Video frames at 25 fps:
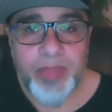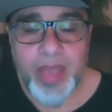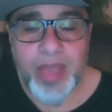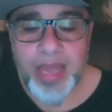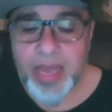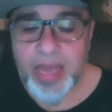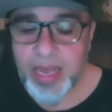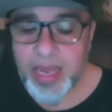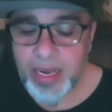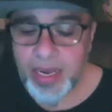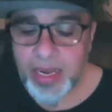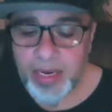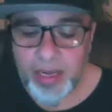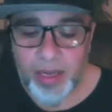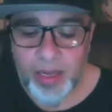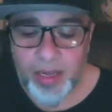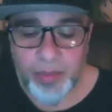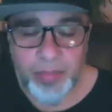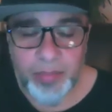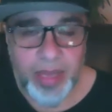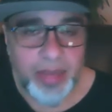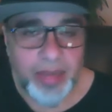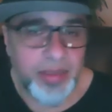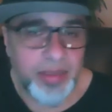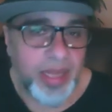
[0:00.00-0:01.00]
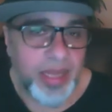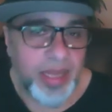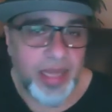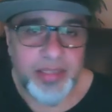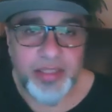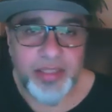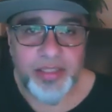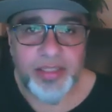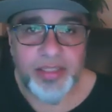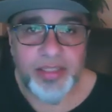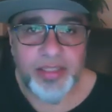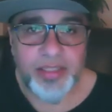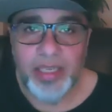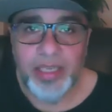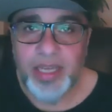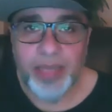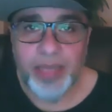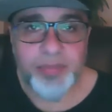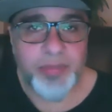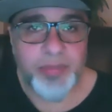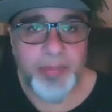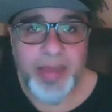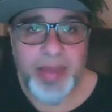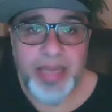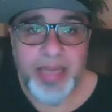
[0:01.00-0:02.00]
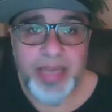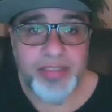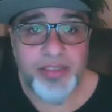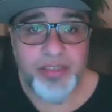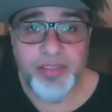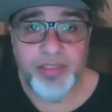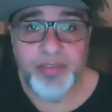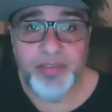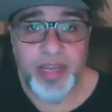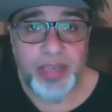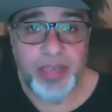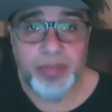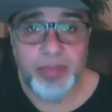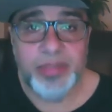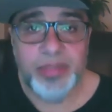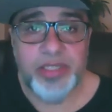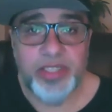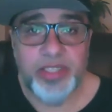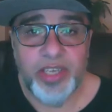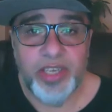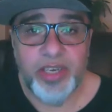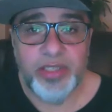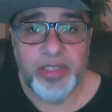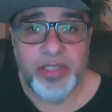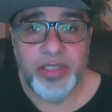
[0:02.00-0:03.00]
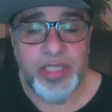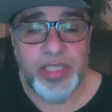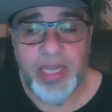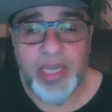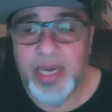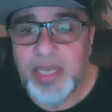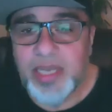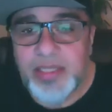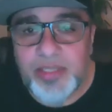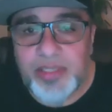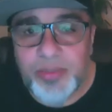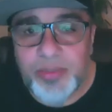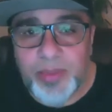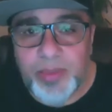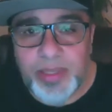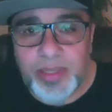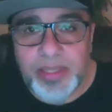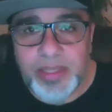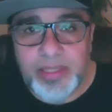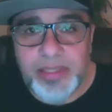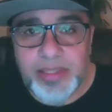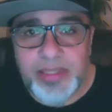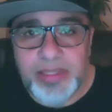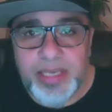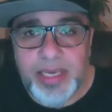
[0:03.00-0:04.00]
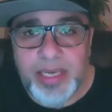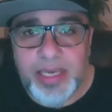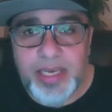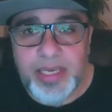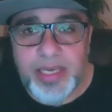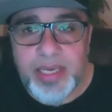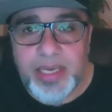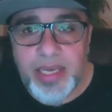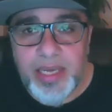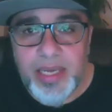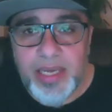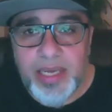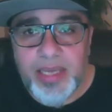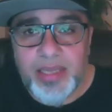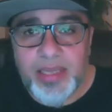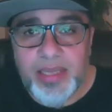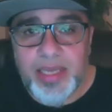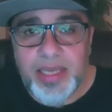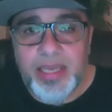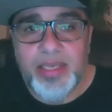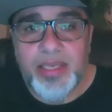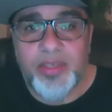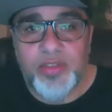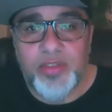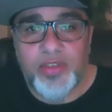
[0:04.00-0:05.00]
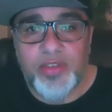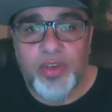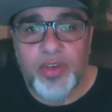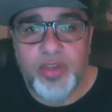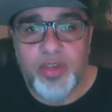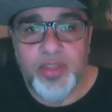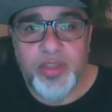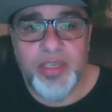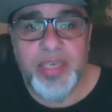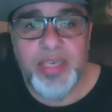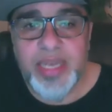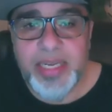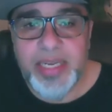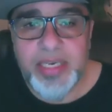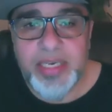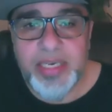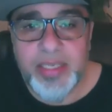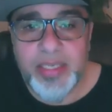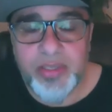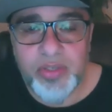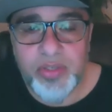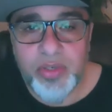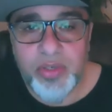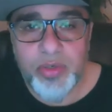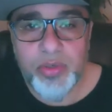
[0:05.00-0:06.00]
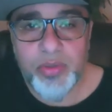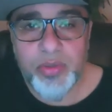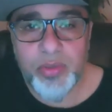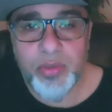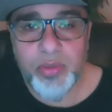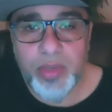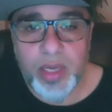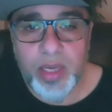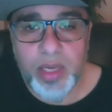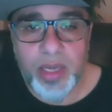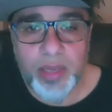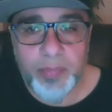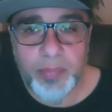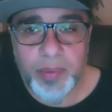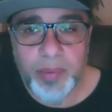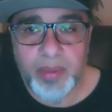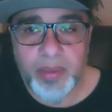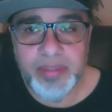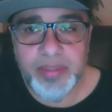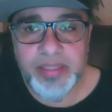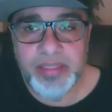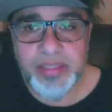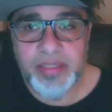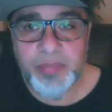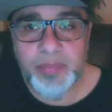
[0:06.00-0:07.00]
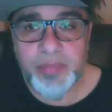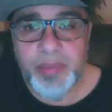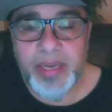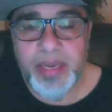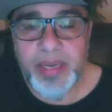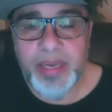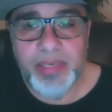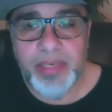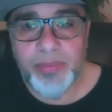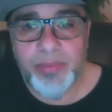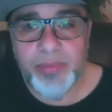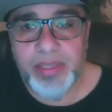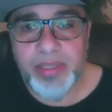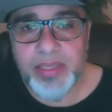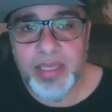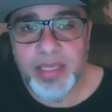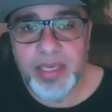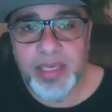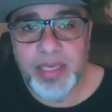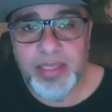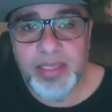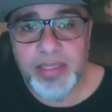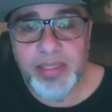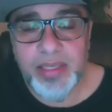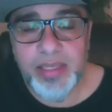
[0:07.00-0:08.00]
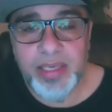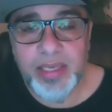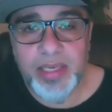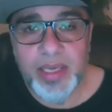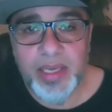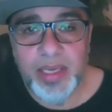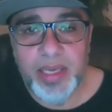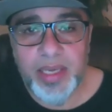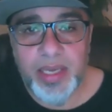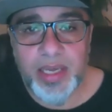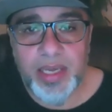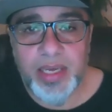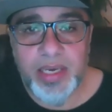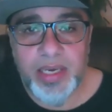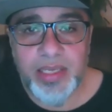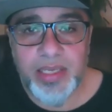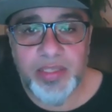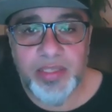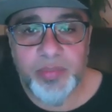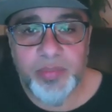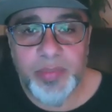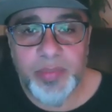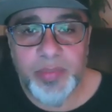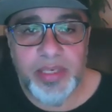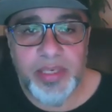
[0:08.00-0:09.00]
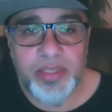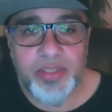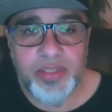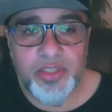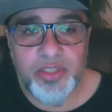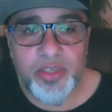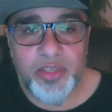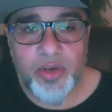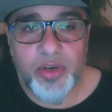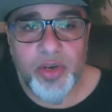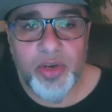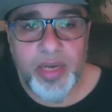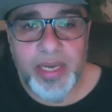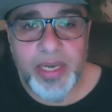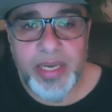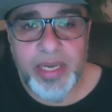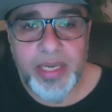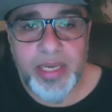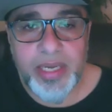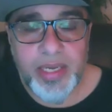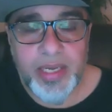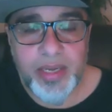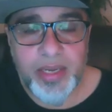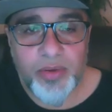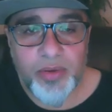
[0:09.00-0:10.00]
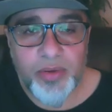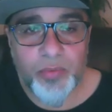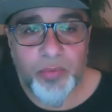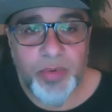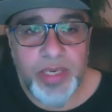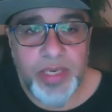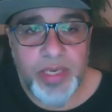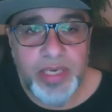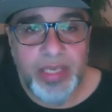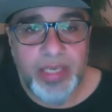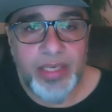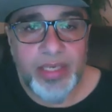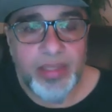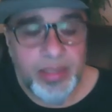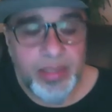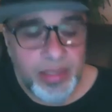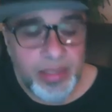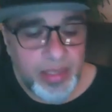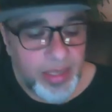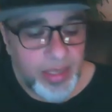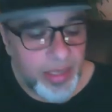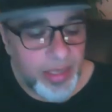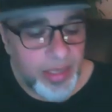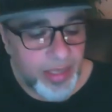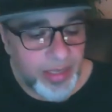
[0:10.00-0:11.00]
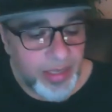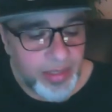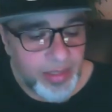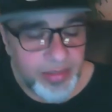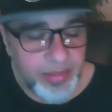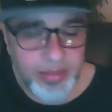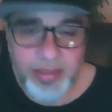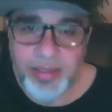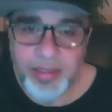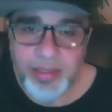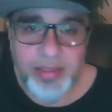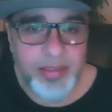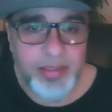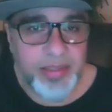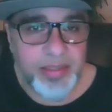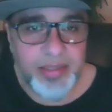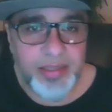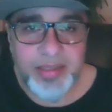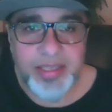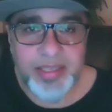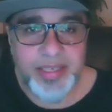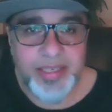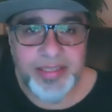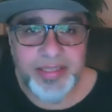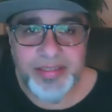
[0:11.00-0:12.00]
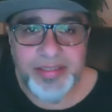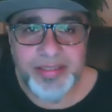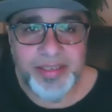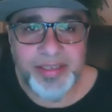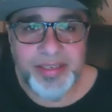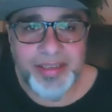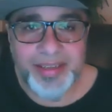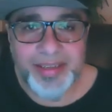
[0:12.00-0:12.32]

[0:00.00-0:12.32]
And I'm the pastor of Elements Church. And I just wanted to say thank you to all the ladies who participated with us. It has been a joy reading the things